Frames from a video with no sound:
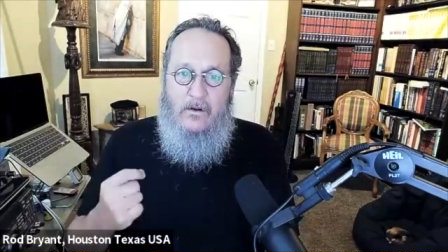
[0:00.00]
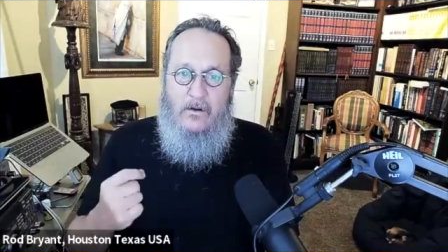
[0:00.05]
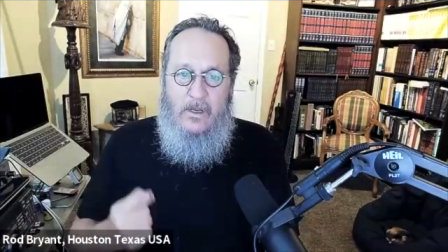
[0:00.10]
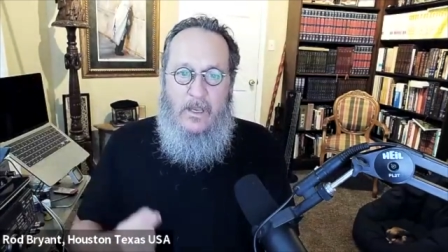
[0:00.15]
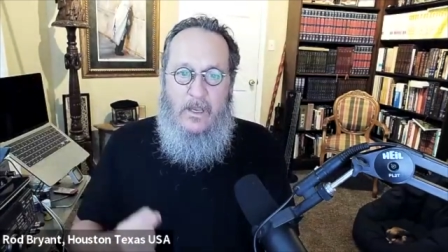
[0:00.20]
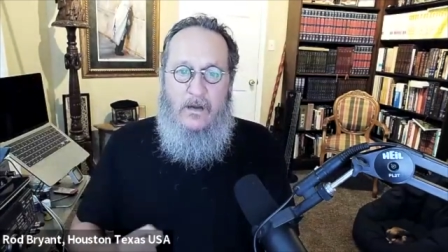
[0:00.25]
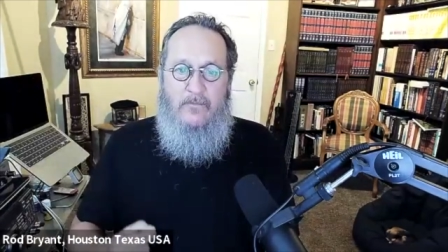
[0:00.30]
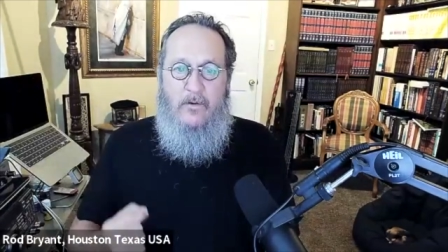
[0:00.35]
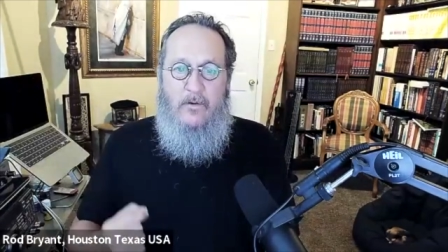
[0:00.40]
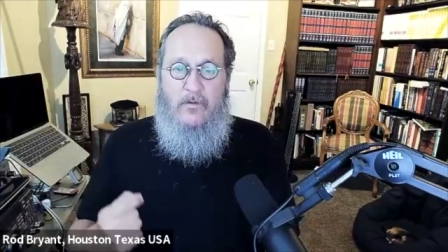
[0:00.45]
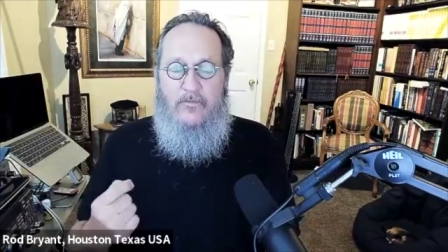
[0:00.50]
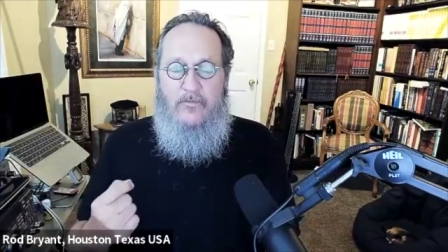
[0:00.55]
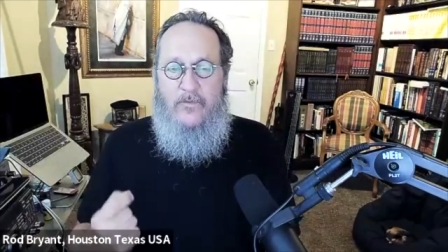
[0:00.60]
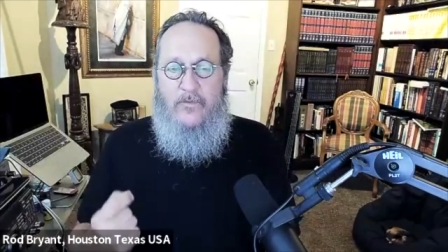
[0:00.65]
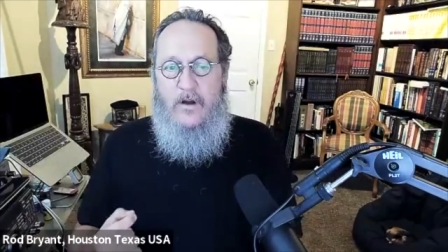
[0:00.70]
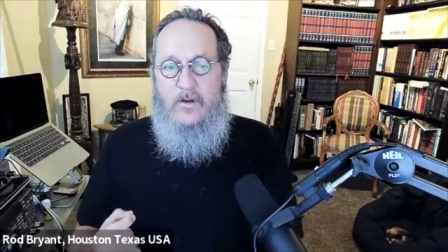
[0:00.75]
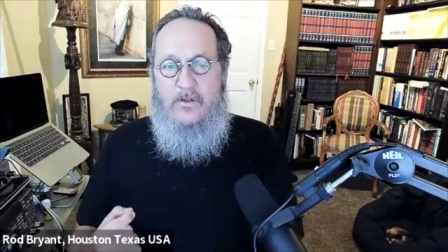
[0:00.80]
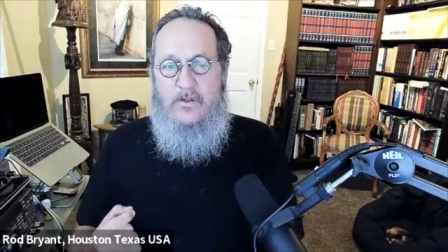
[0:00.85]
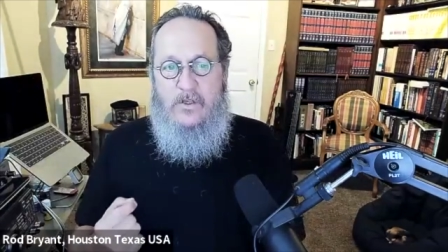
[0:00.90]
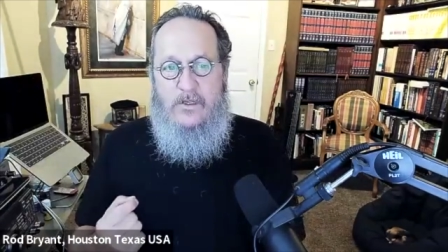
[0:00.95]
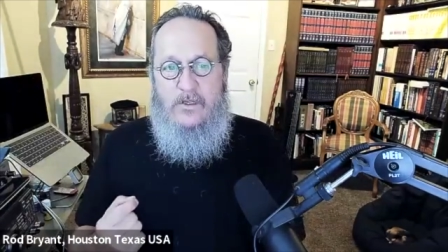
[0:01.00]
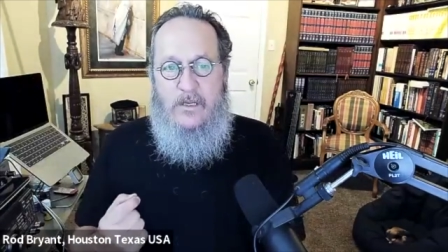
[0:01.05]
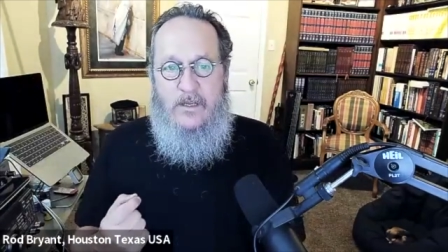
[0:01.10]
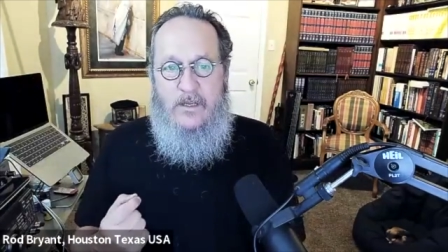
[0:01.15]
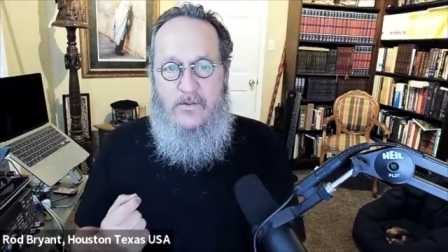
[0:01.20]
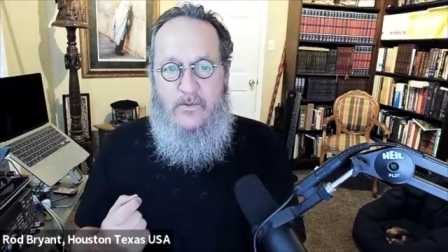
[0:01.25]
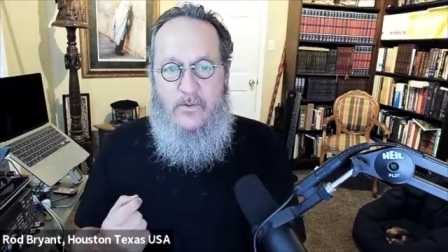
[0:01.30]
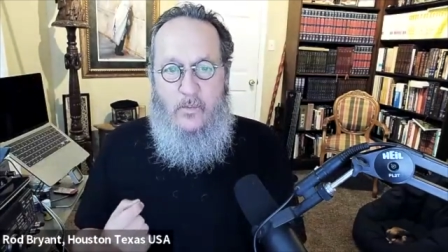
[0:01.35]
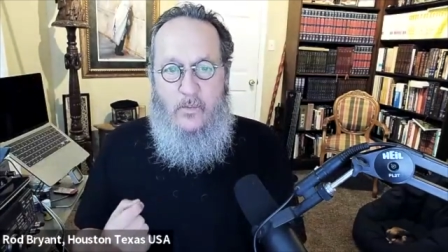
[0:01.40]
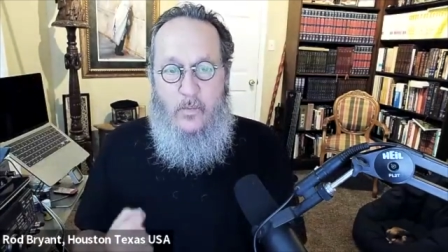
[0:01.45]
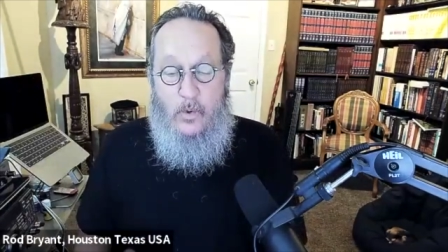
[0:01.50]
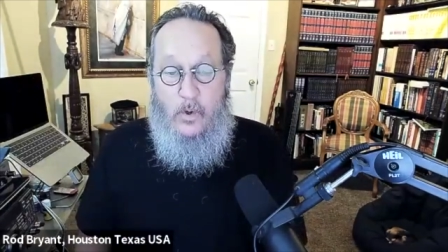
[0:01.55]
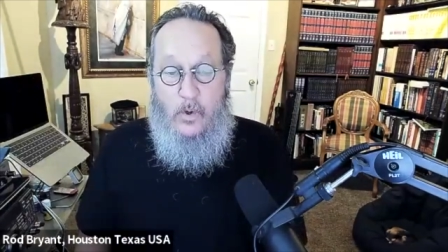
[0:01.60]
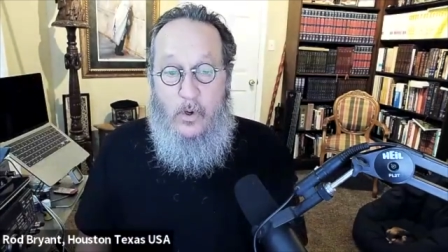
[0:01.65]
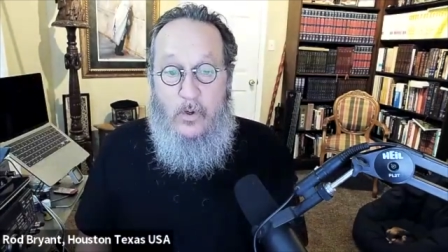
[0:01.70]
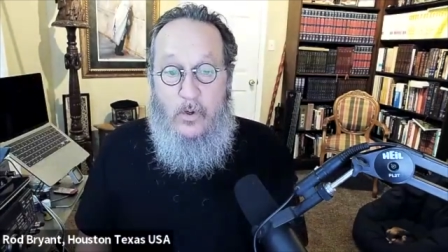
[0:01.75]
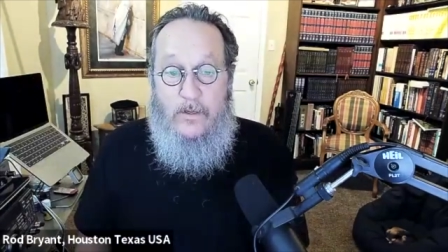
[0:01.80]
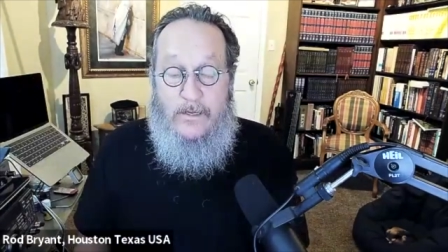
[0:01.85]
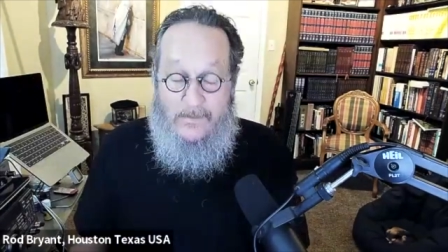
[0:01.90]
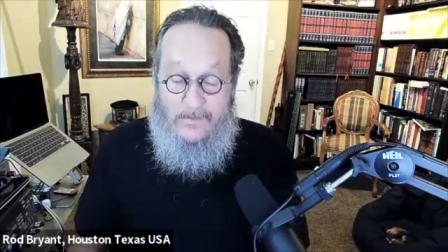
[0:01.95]
level function in the
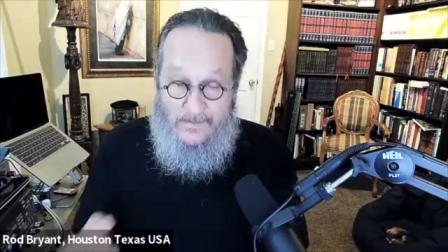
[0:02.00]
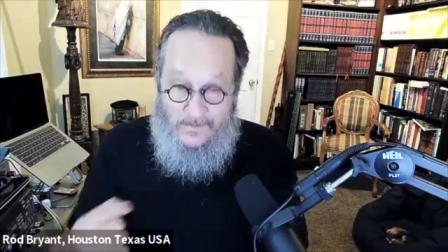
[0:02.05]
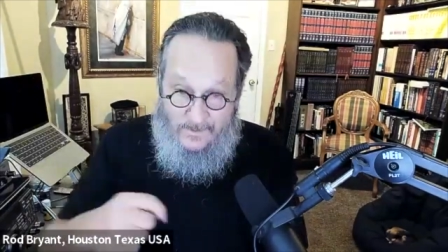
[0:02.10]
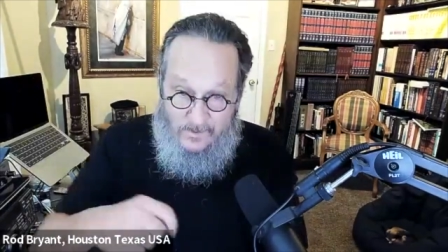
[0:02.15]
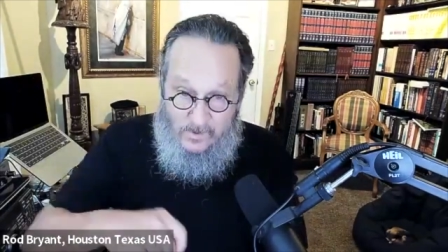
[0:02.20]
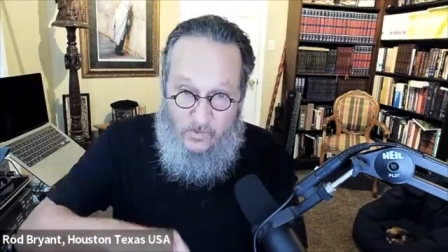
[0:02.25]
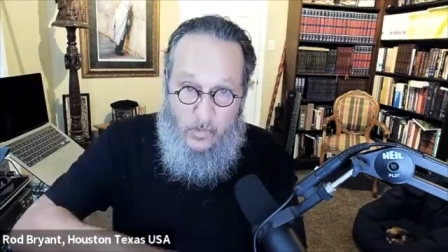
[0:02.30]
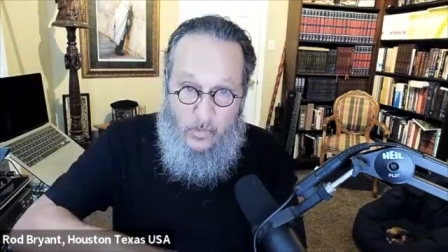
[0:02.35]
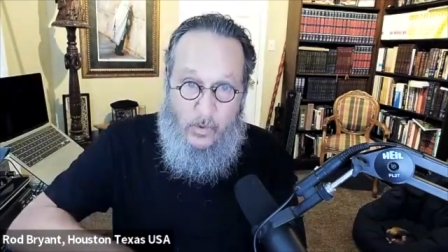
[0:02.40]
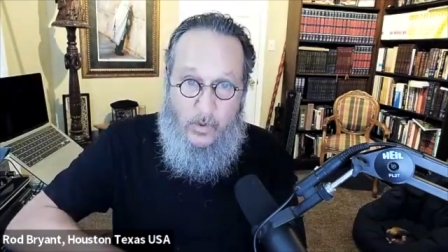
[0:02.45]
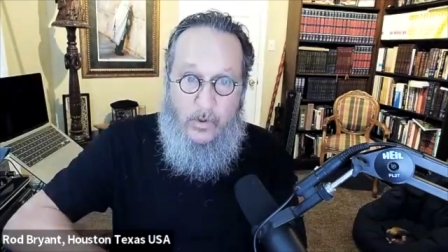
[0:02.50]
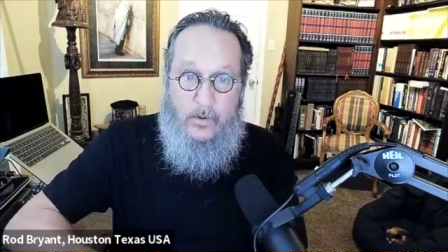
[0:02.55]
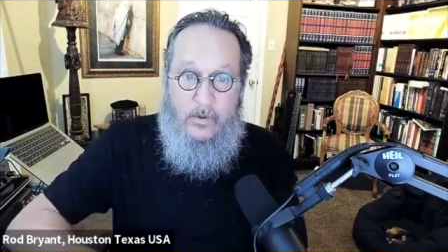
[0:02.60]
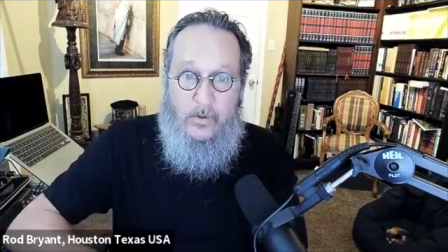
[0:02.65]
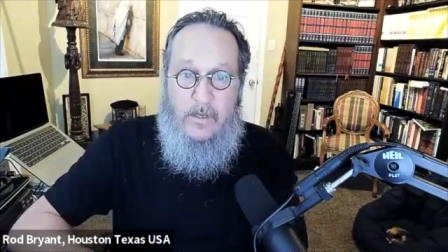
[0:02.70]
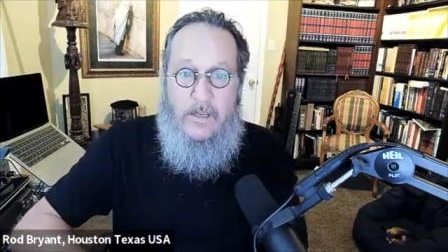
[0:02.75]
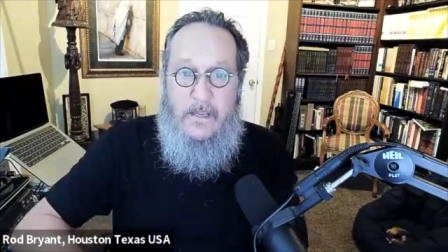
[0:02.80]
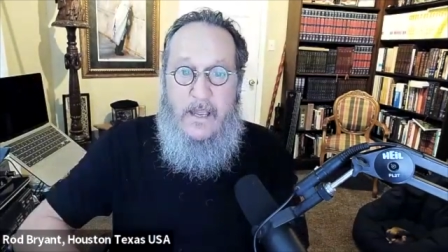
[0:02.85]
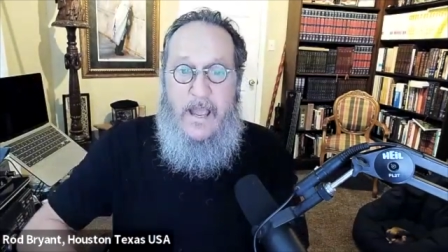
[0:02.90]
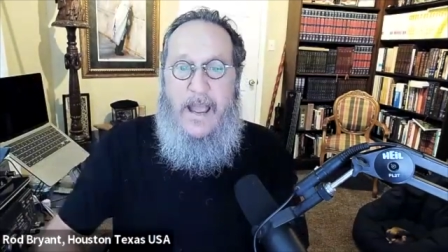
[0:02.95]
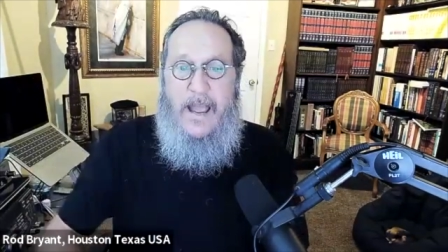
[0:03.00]
world, in this world,